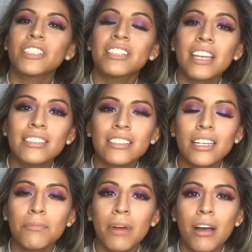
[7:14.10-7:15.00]
today's
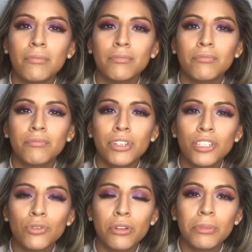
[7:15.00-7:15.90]
lip, I'm pretty
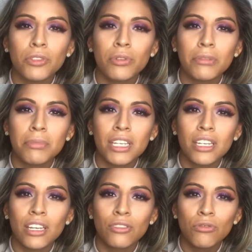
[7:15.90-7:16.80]
torn between
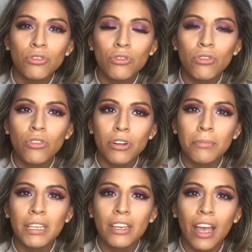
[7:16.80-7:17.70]
being neutral or
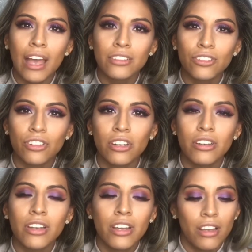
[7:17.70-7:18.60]
being extra.
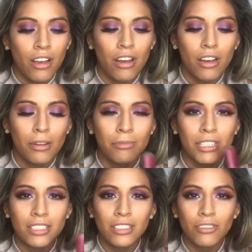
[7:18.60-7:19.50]

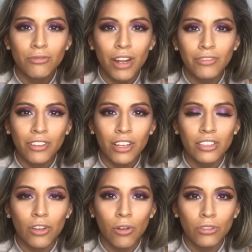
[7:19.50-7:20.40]
This is the
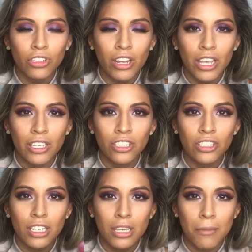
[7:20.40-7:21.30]
Revlon Ultra
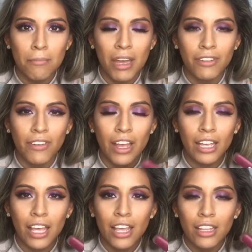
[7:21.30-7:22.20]
HD Mattifying
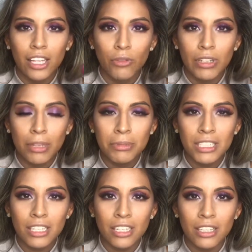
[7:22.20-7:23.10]
Liquid
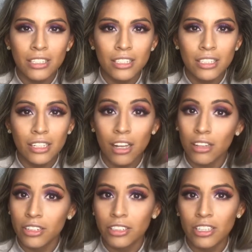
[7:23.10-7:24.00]
Lipstick, and this is in the color
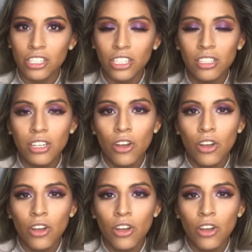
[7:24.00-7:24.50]
Addiction.